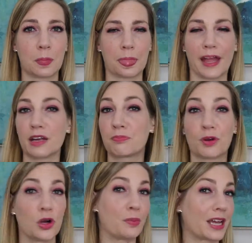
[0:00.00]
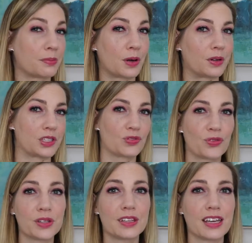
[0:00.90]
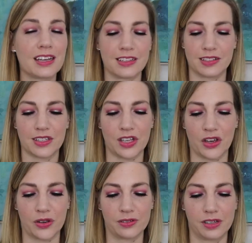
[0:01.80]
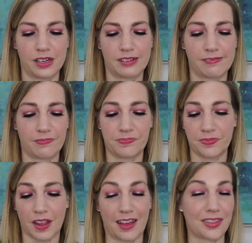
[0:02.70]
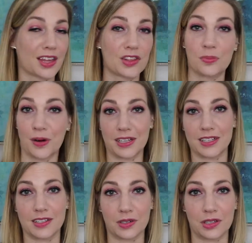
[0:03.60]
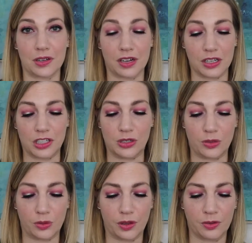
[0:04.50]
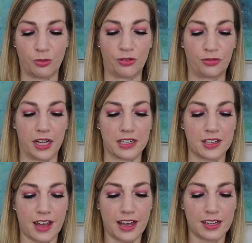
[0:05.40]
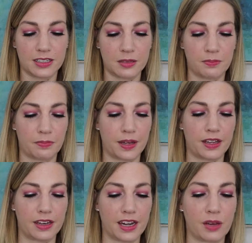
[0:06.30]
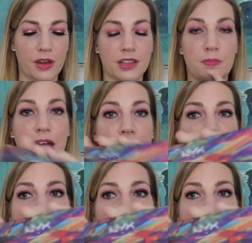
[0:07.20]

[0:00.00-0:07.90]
like pro makeup artist friendly, and so I think their prices are starting to reflect that. But anyway, the palette